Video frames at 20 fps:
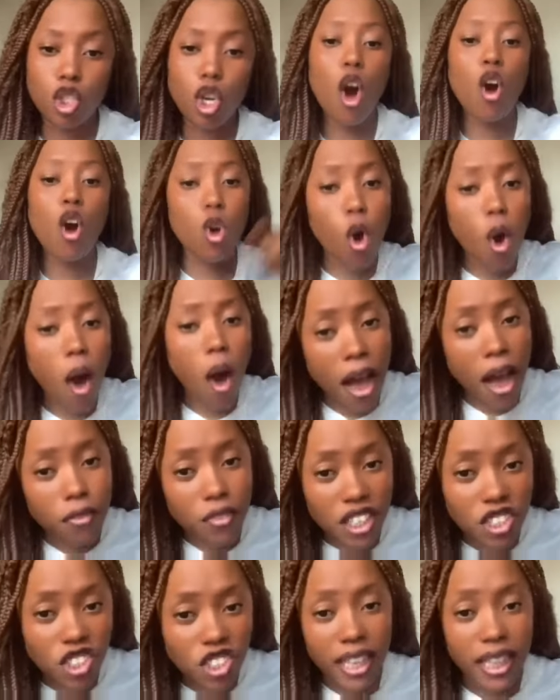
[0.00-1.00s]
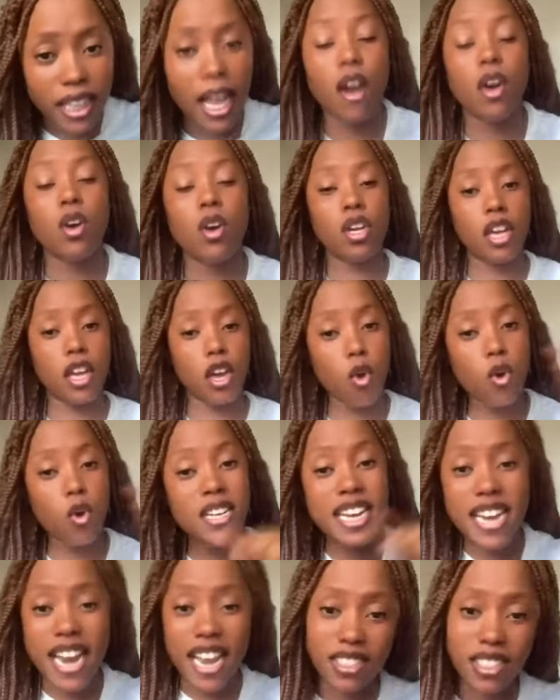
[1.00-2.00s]
Don't go after Cheddar.
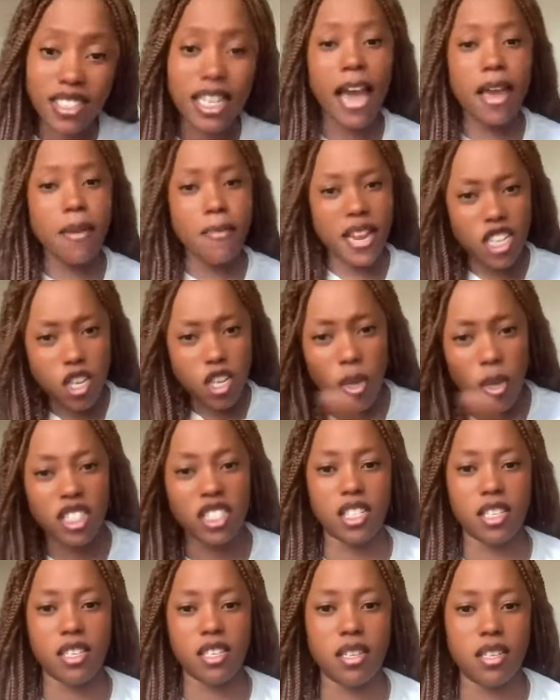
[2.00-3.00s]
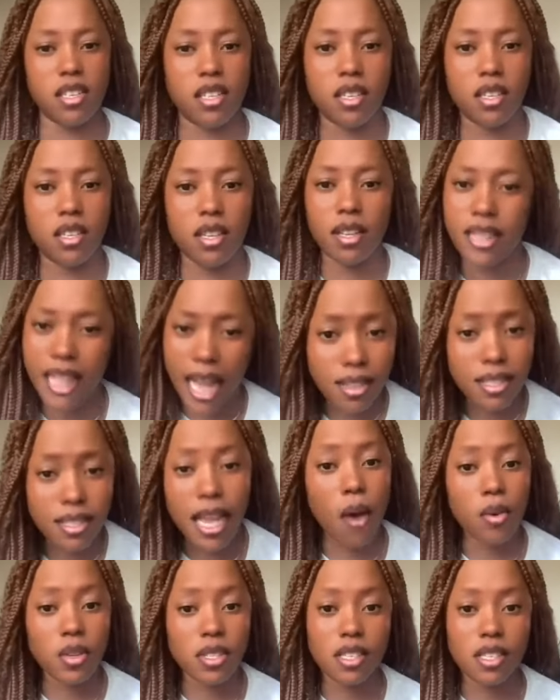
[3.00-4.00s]
Udinechi, Ayemediwechi. That is
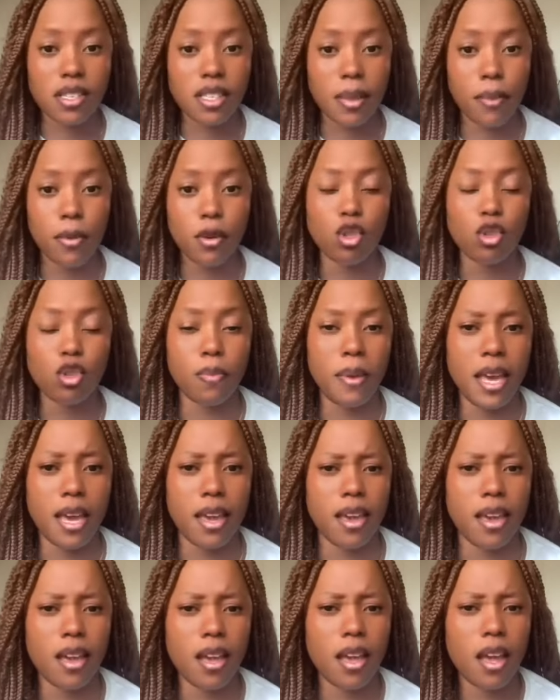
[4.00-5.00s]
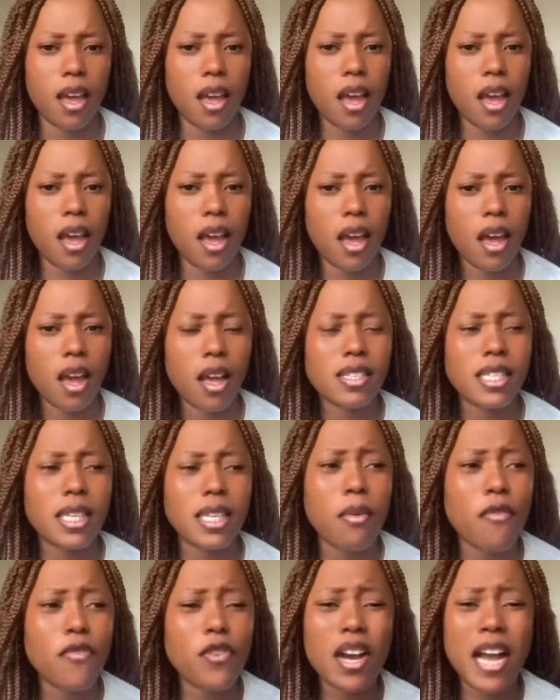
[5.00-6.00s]
how it's supposed to be.
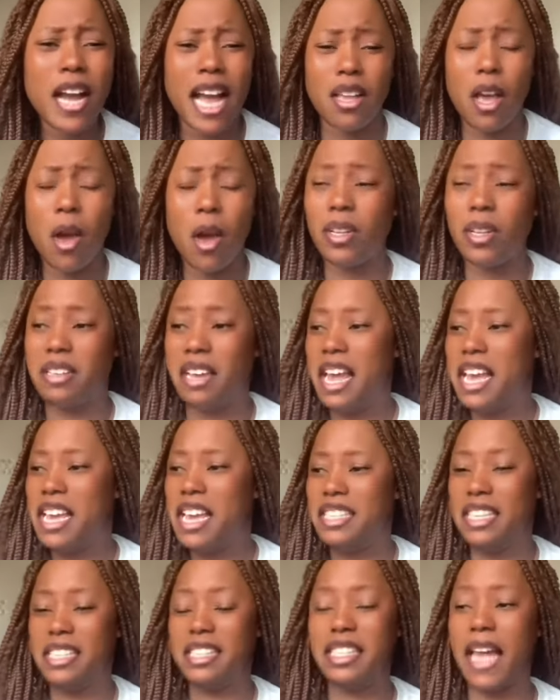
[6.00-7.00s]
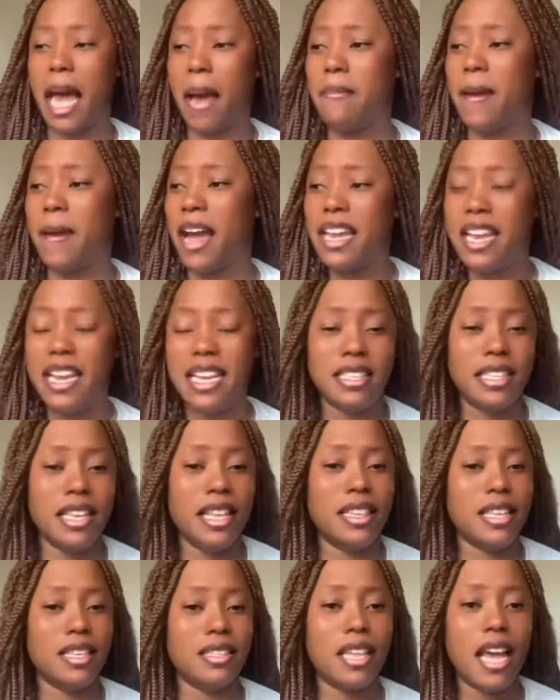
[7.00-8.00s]
Some of you guys, what the, he's a scammer, he's
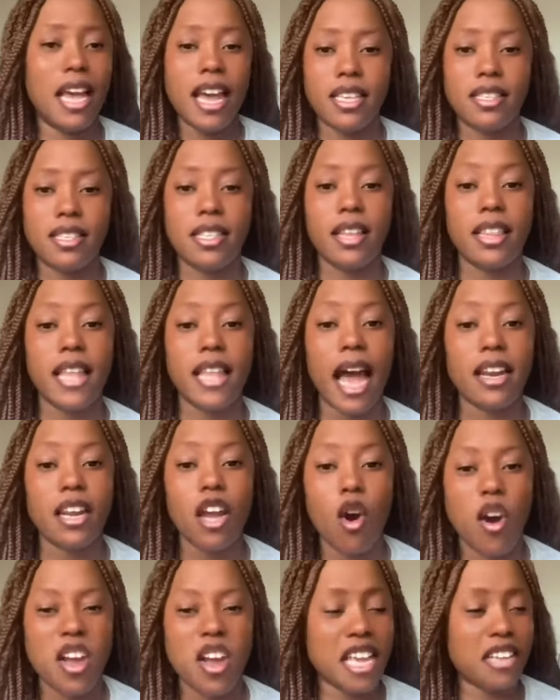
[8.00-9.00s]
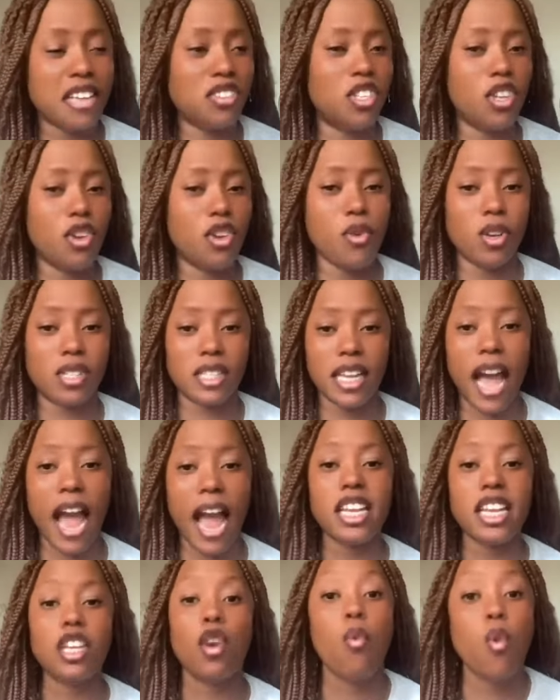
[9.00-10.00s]
a this, he's a that, on your serious.
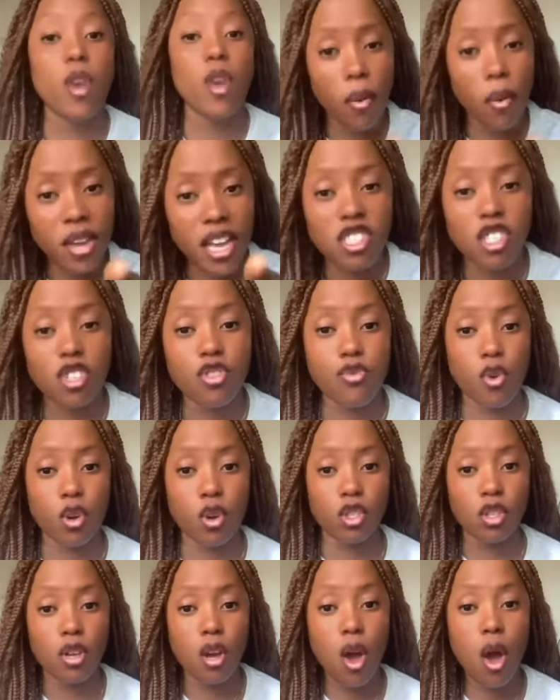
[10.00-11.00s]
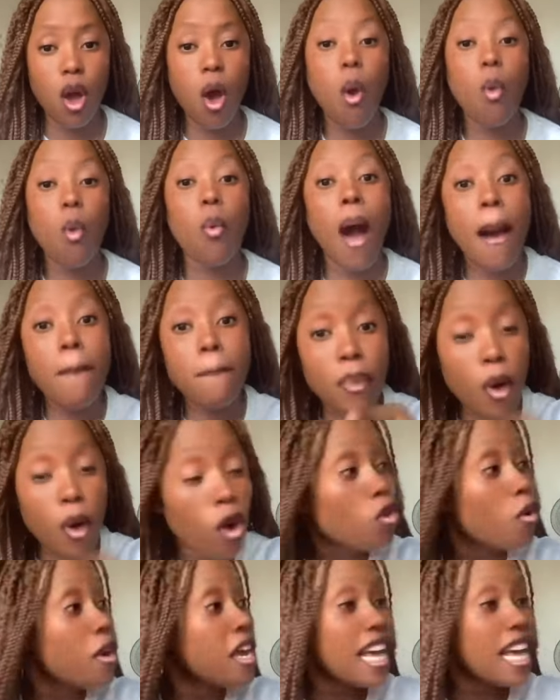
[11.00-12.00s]
Guy, in your wound, we are serious. What
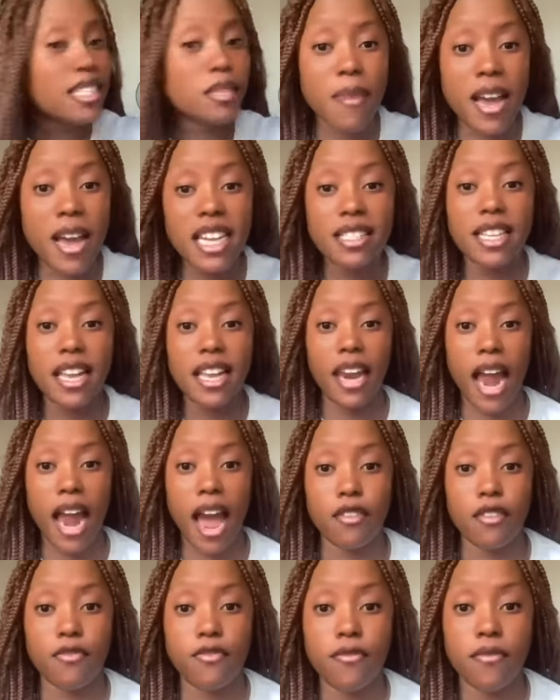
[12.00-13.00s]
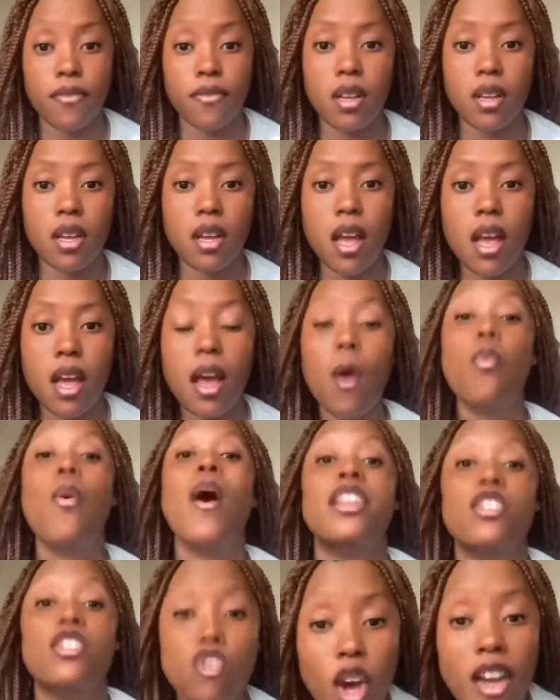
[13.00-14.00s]
born, he has made it in life.
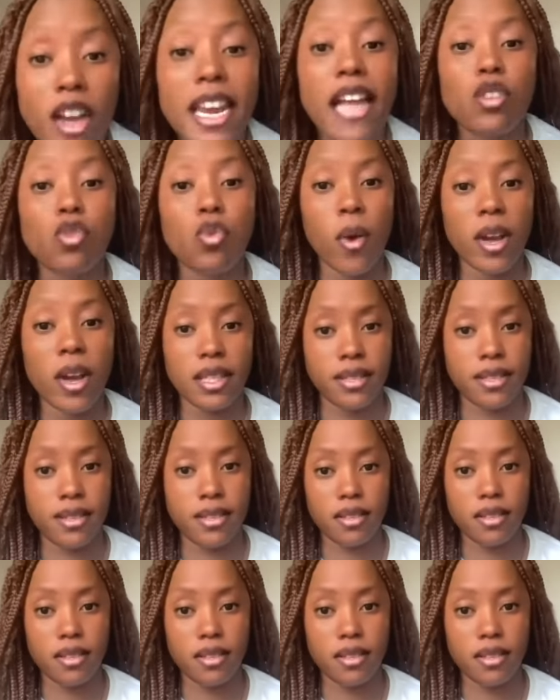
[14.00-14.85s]
What is your net worth?